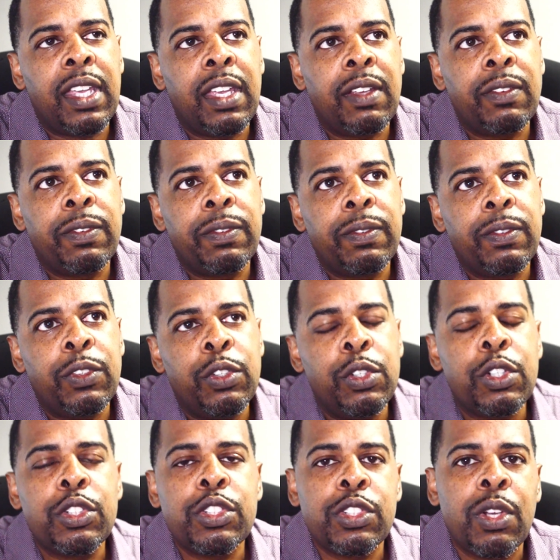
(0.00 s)
If
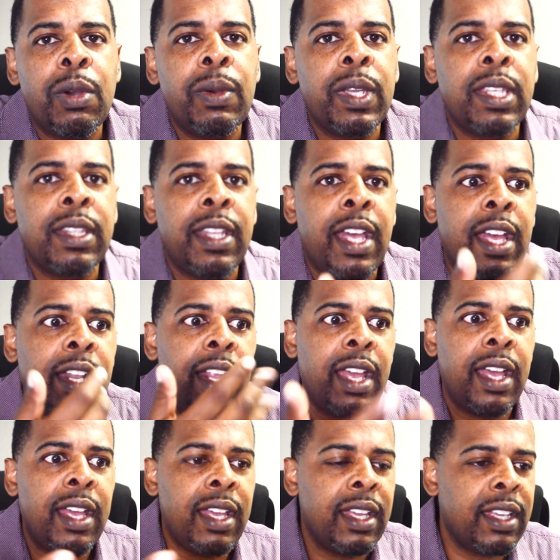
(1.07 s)
you're showing that,
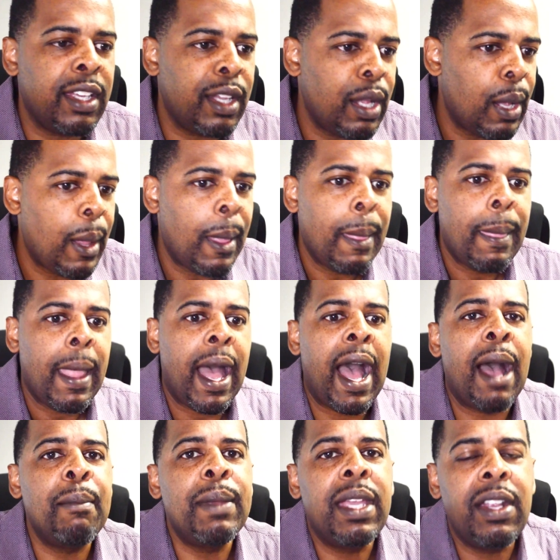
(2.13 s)
hey,
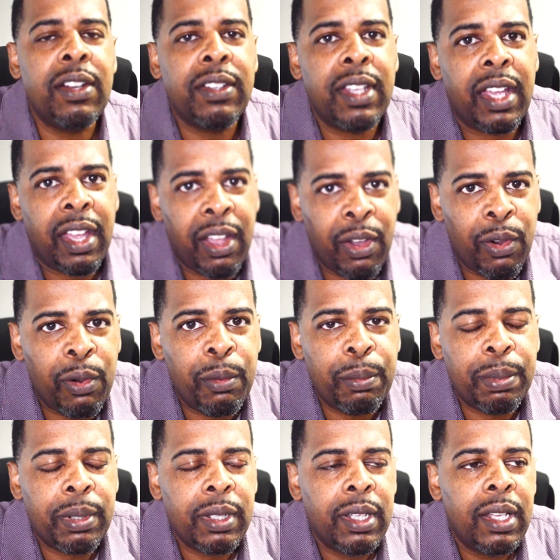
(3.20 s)
I'm here to
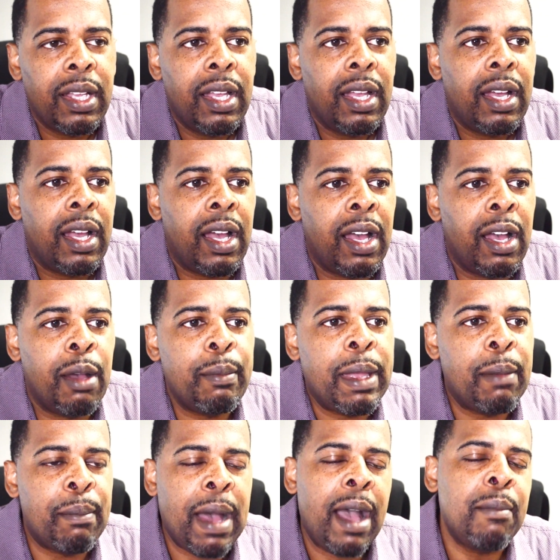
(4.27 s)
help,
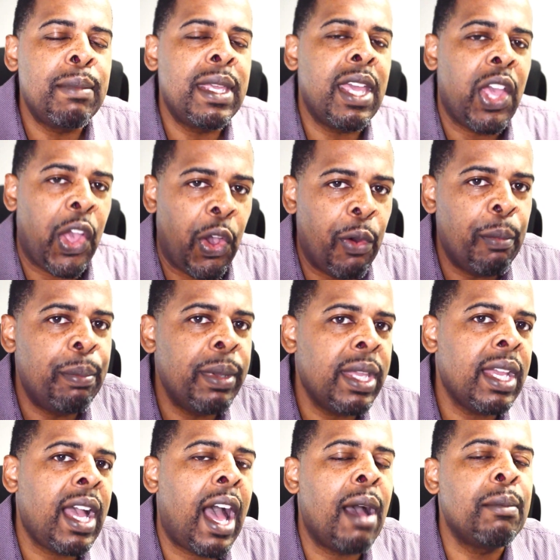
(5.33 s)
and by me
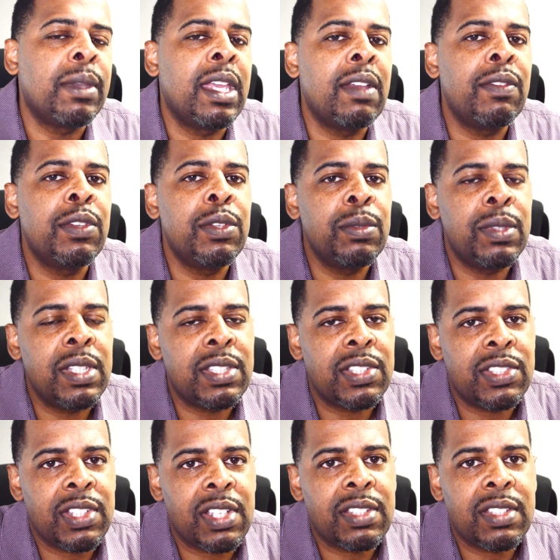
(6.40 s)
helping, I'm giving you these
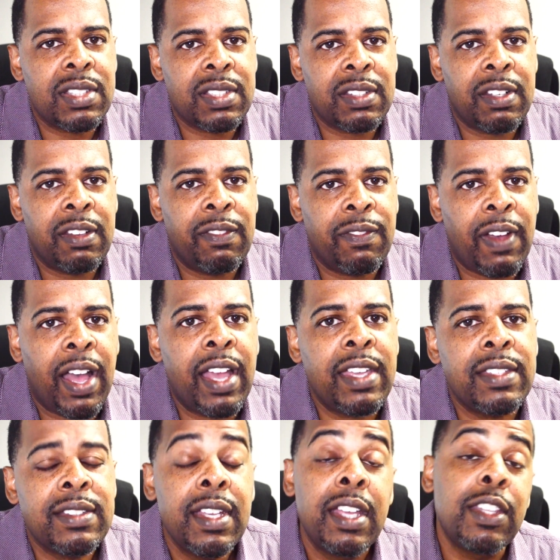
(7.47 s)
suggestions and
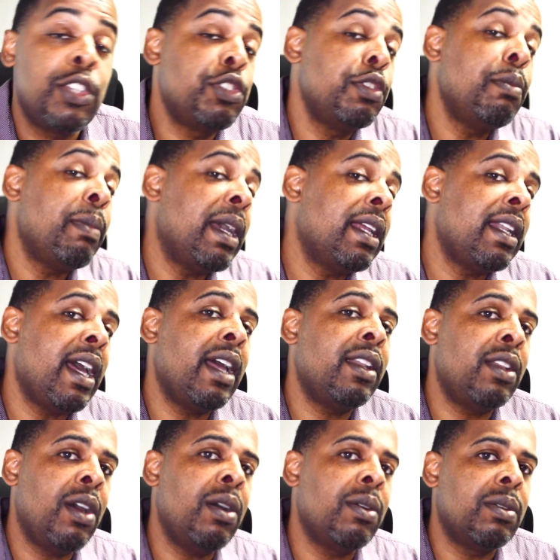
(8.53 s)
advice that you may
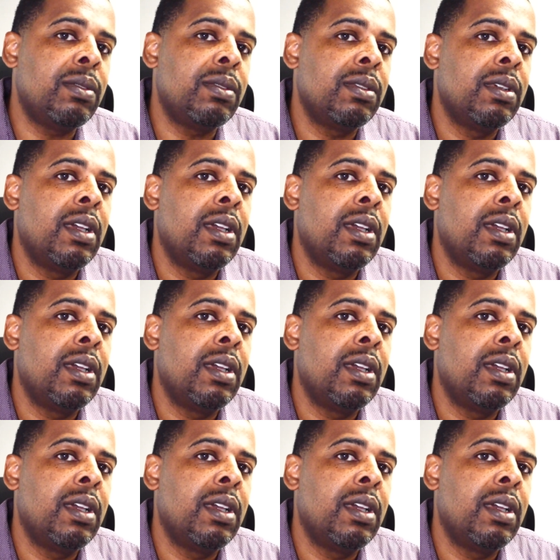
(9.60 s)
not know.